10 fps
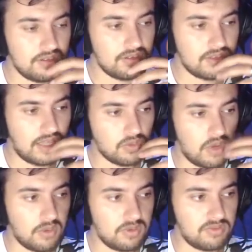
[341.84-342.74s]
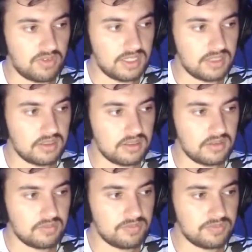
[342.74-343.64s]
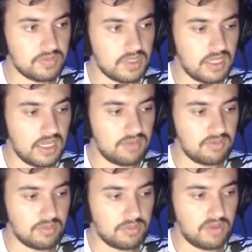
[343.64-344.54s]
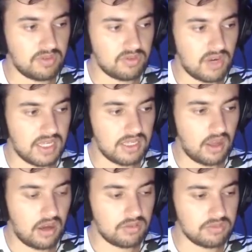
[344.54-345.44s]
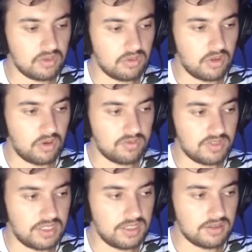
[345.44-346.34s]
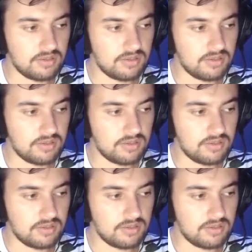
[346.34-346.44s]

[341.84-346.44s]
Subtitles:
That's what I would think. And if I drag Arnhem ZOLA over here,